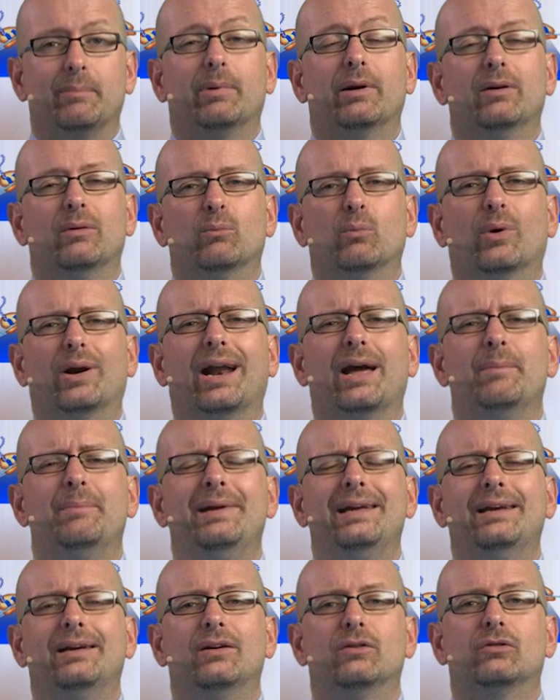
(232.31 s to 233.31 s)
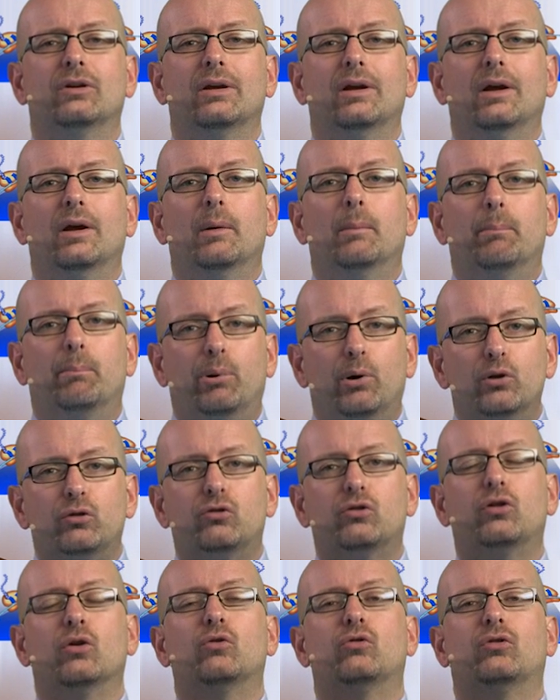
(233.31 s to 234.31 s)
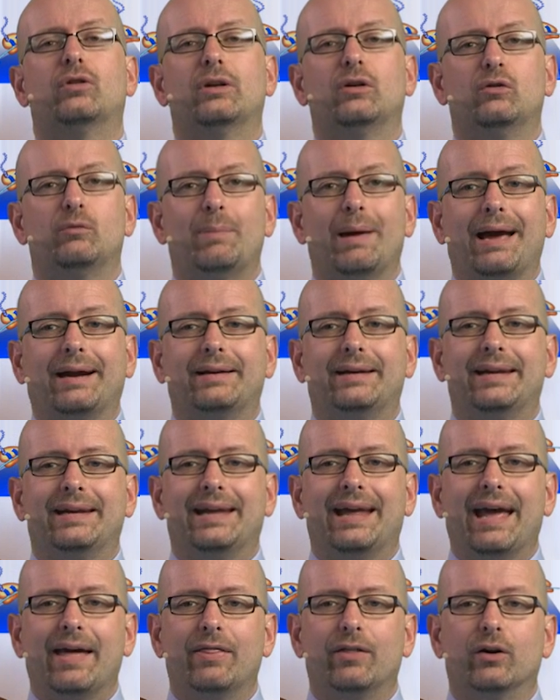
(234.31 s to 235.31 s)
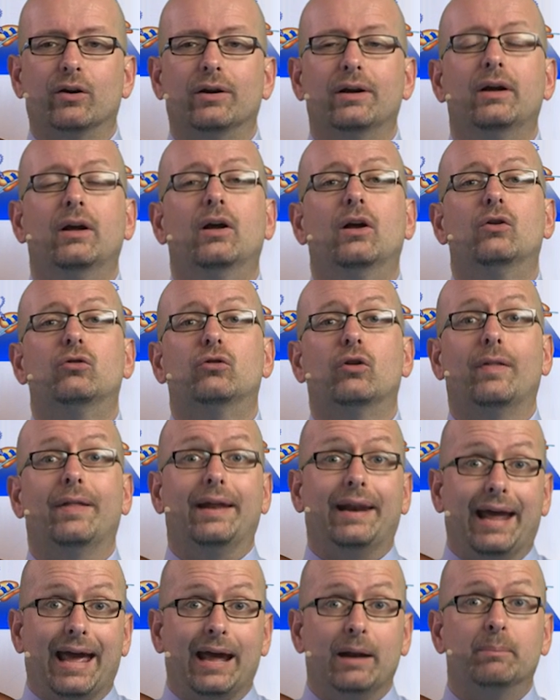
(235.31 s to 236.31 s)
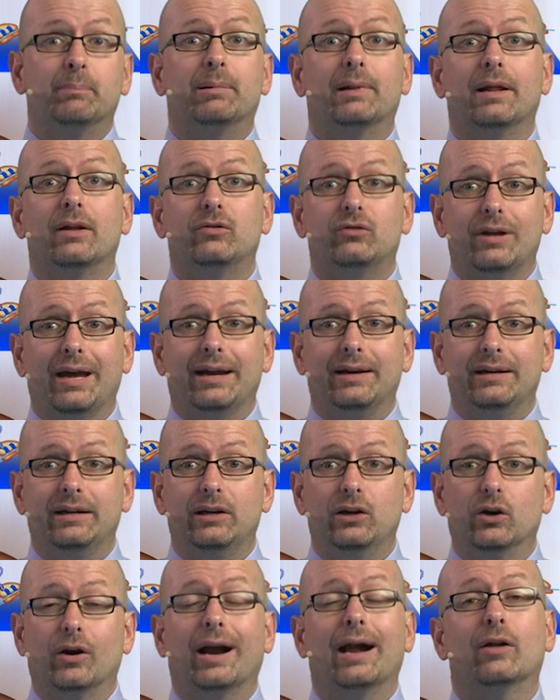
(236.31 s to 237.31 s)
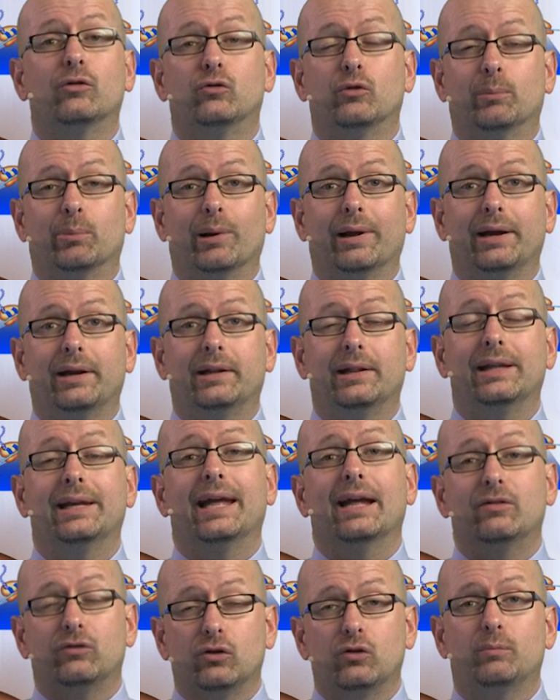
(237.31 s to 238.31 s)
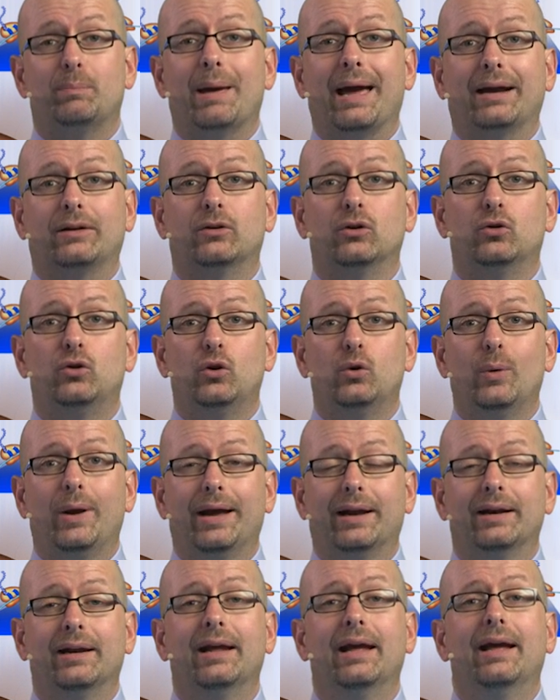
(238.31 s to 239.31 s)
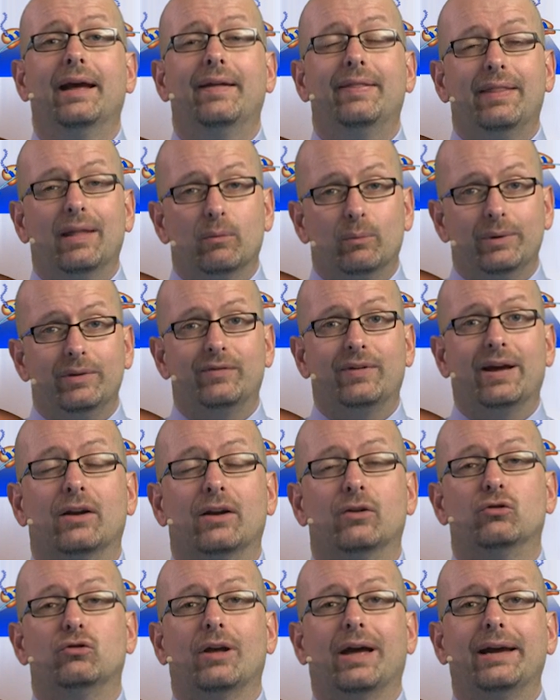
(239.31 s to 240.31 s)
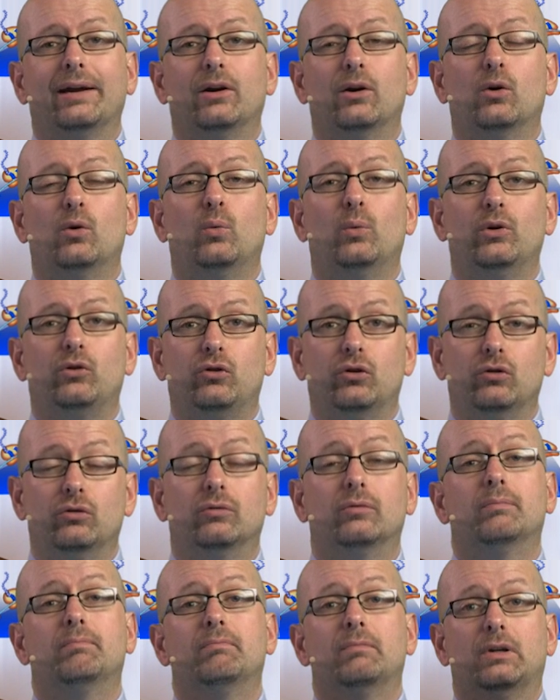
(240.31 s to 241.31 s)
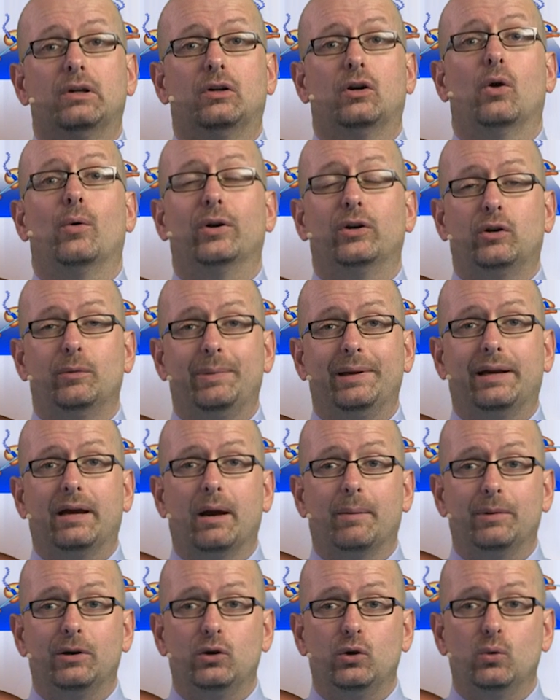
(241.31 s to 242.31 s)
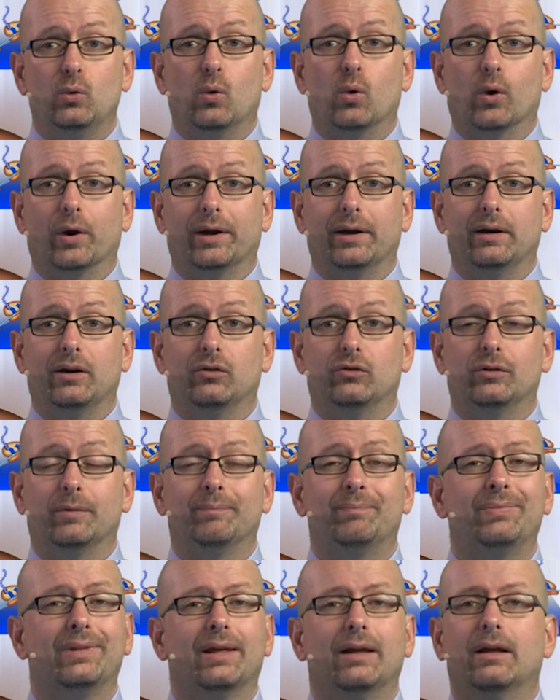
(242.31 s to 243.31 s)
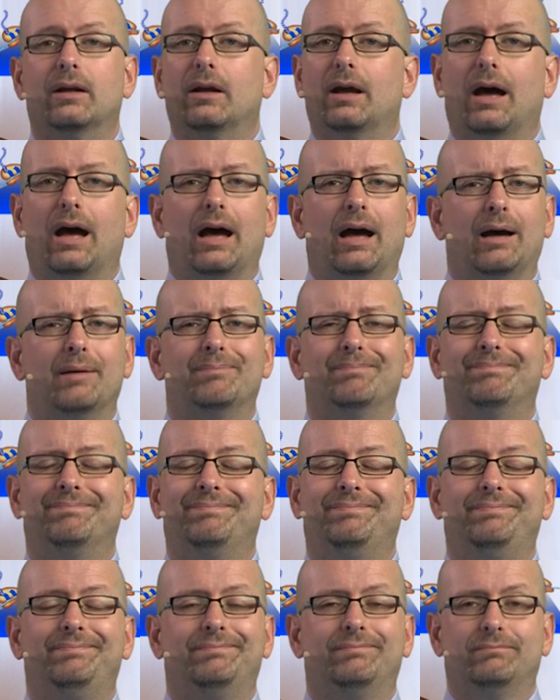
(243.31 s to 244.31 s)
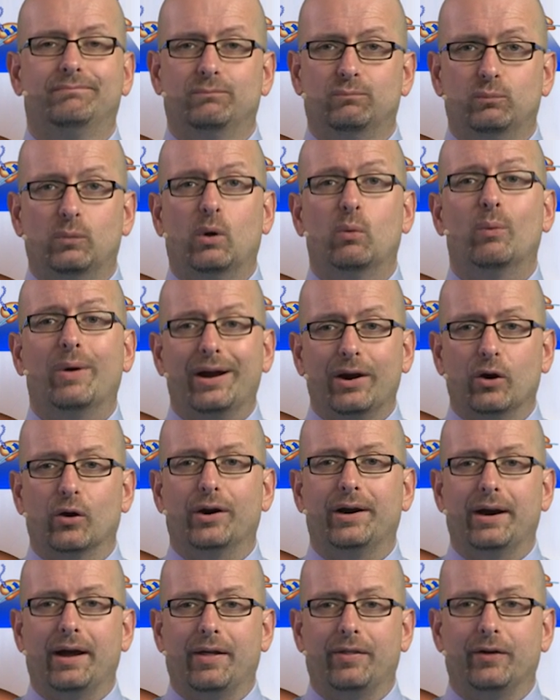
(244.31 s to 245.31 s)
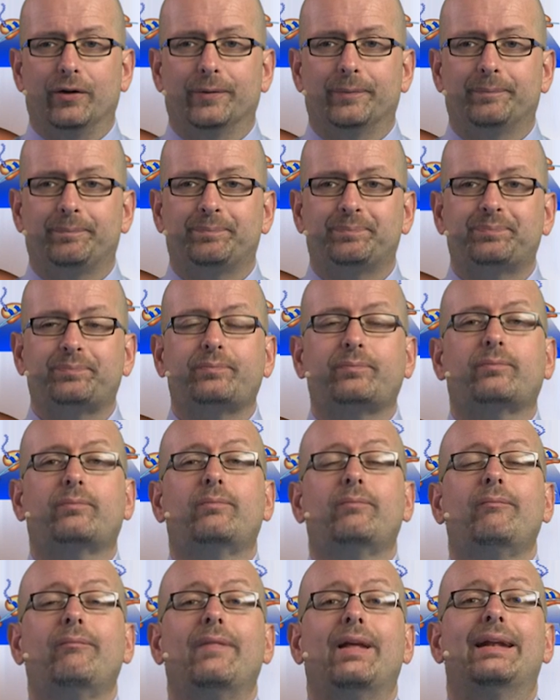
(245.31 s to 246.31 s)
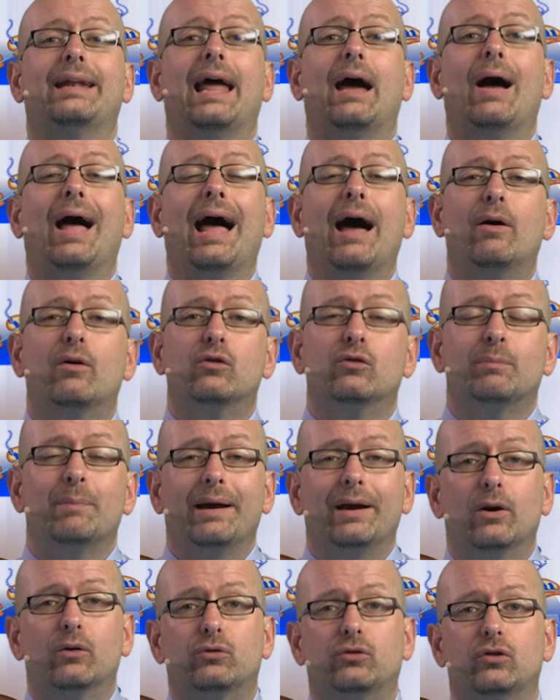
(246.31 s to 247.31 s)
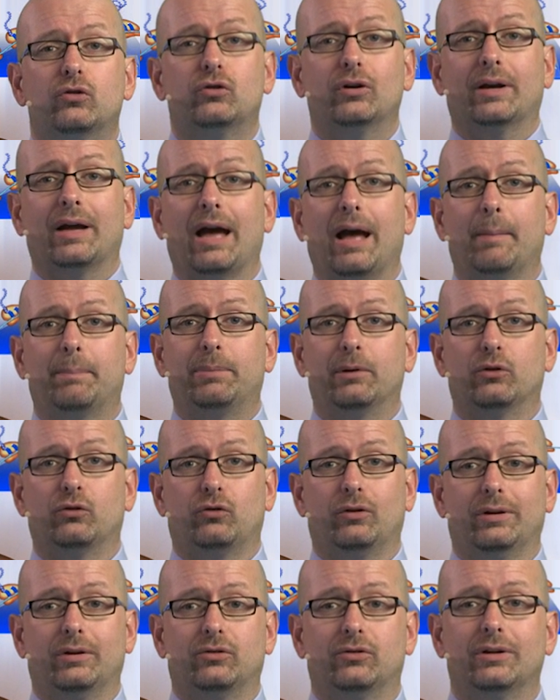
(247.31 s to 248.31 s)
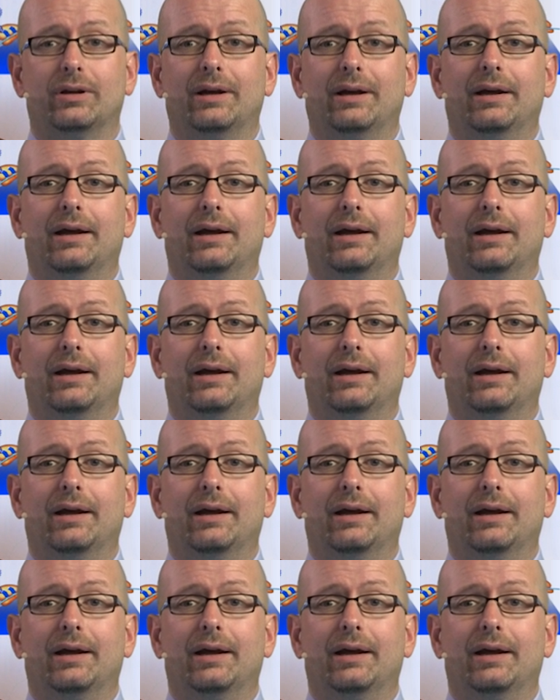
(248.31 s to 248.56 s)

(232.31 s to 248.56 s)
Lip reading: But what I mean is puts those things back together so that n plus n here algebraically gets us back to 2n. Then we've zygote, which is going to become a new organism one way or another. Now, how does meiosis accomplish this?